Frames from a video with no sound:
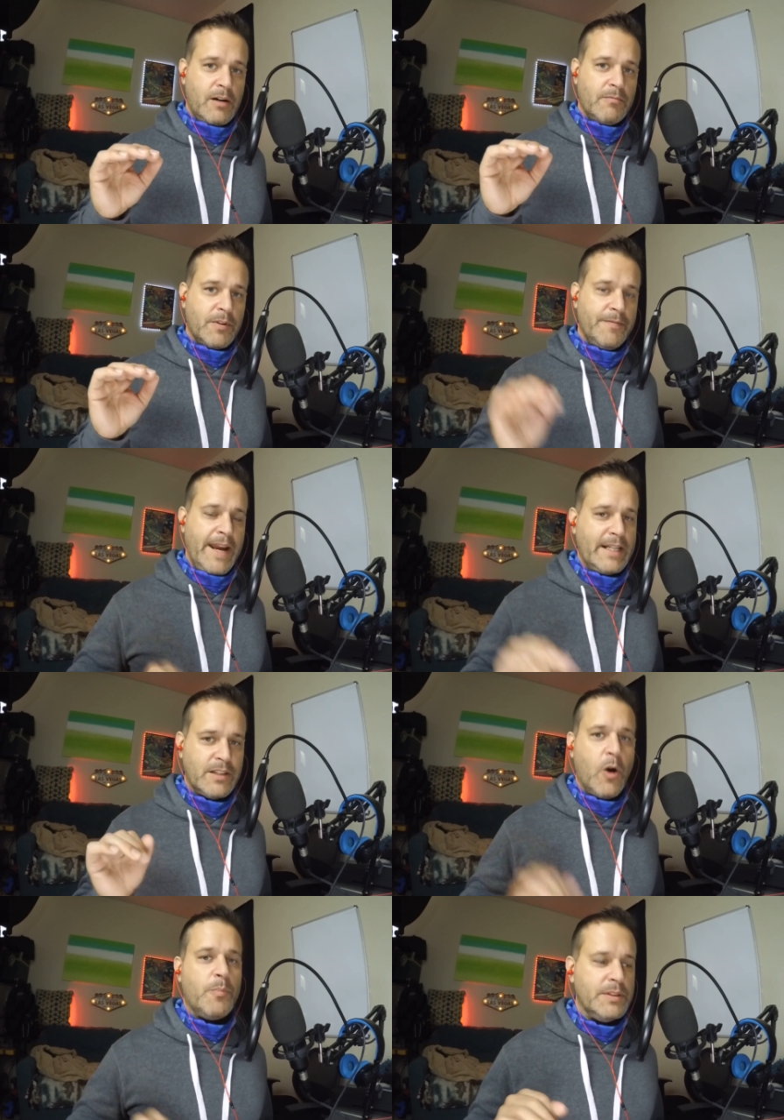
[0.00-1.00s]
when Vegas
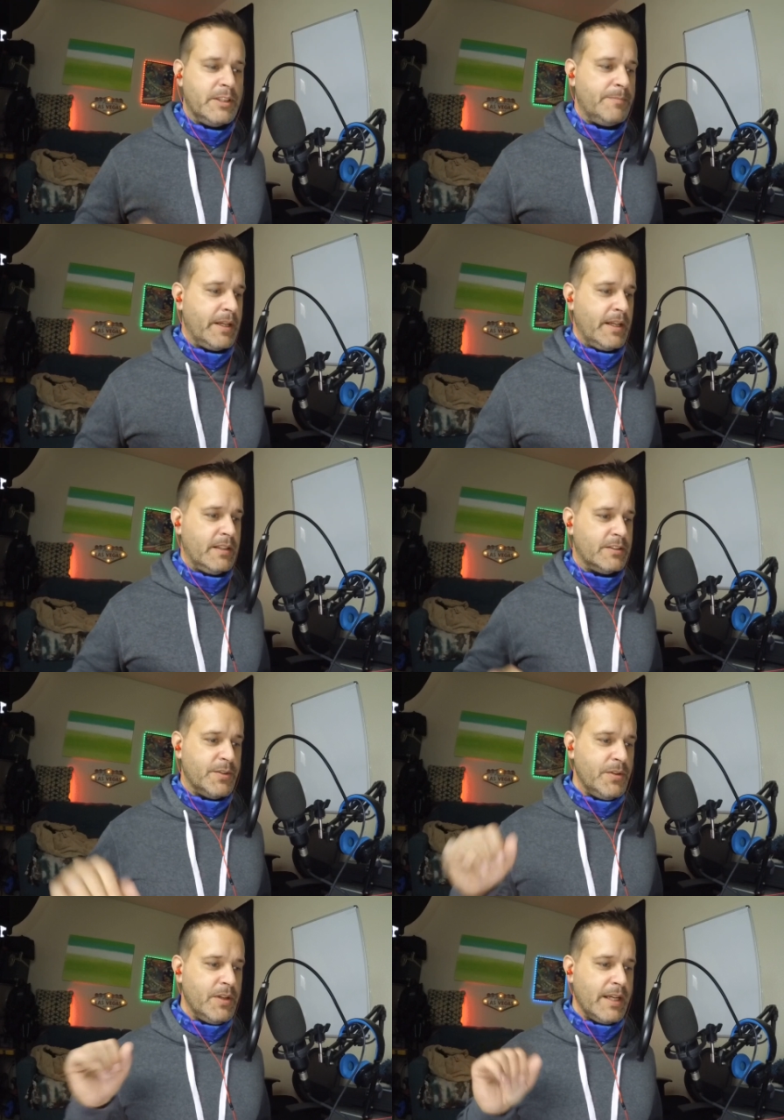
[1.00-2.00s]
opens up again,
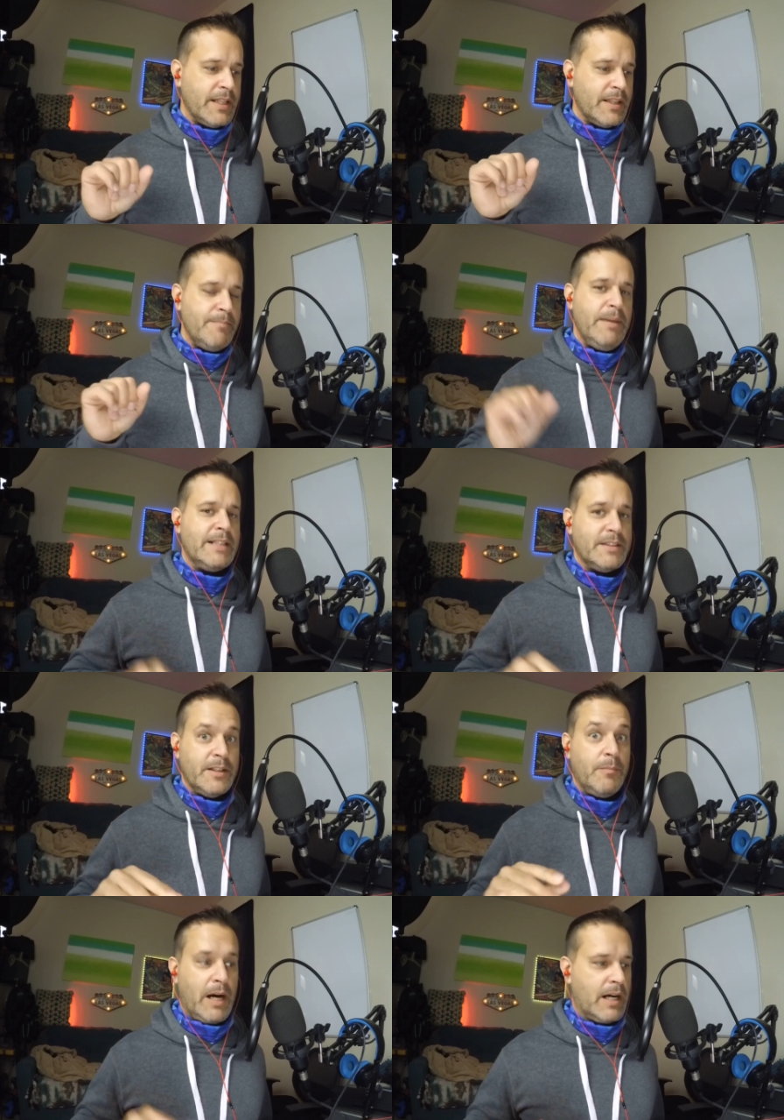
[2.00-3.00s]
so you can get the best
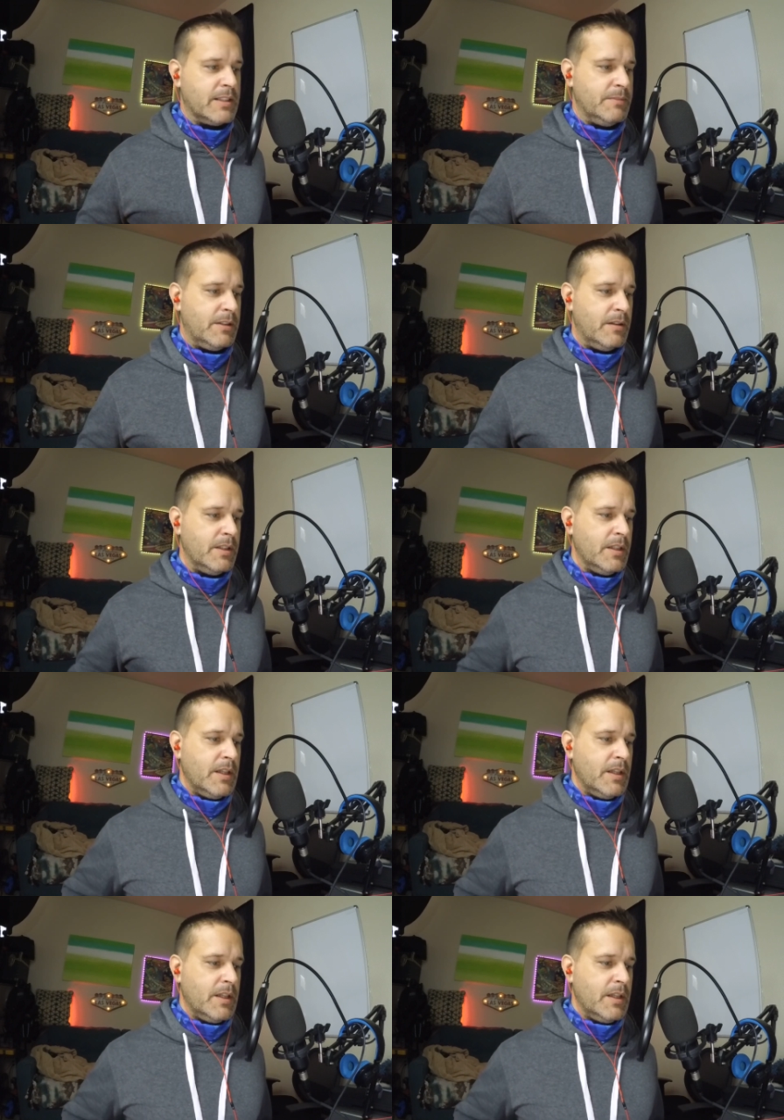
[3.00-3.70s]
deal possible.